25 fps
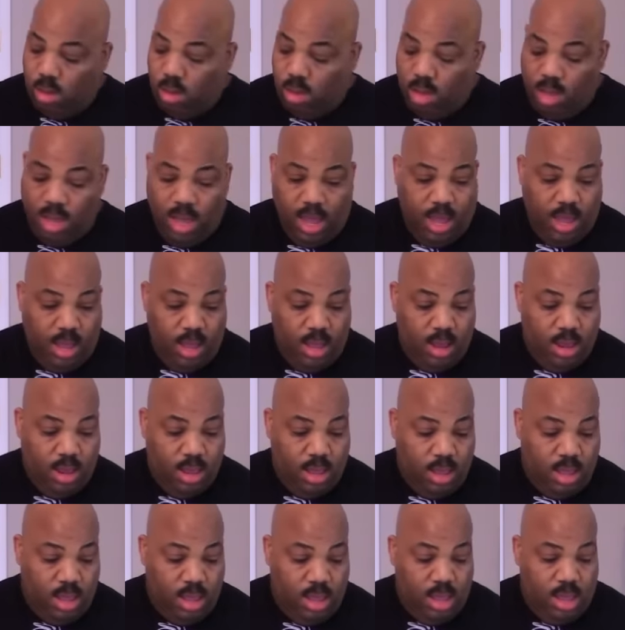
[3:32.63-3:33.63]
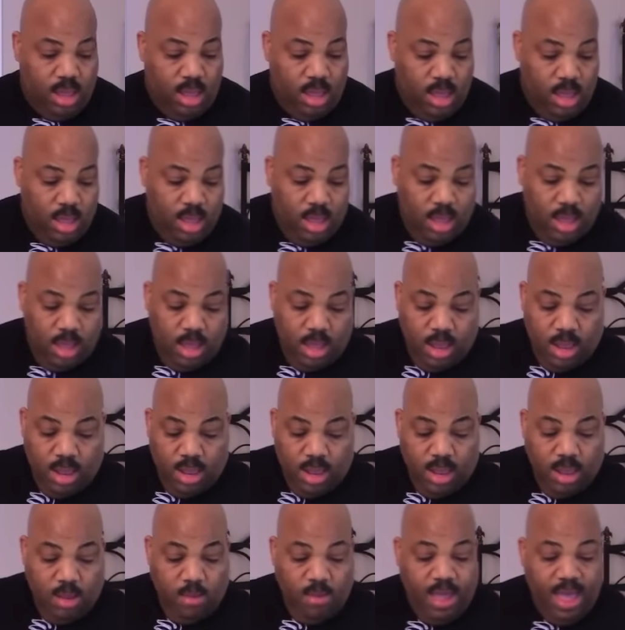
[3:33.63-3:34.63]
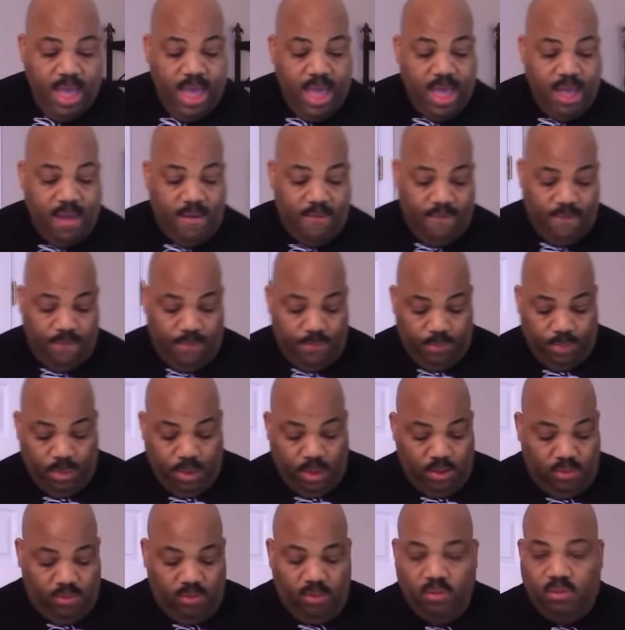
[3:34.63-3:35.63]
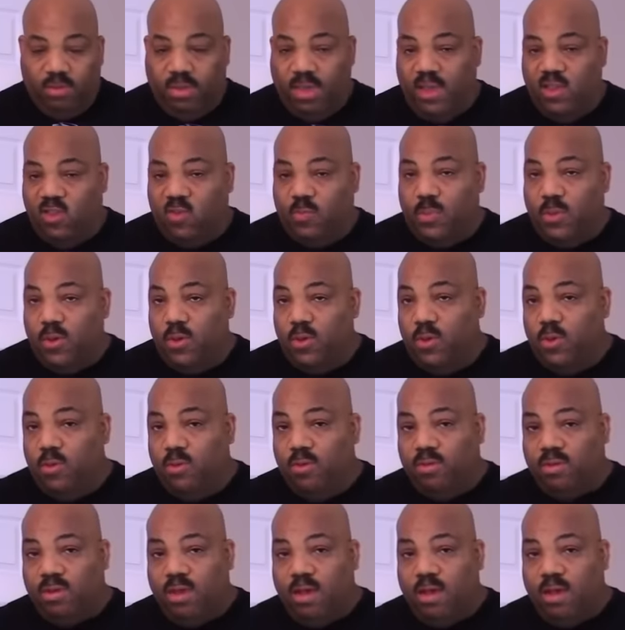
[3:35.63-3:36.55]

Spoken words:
Okay, then we have 2 teaspoons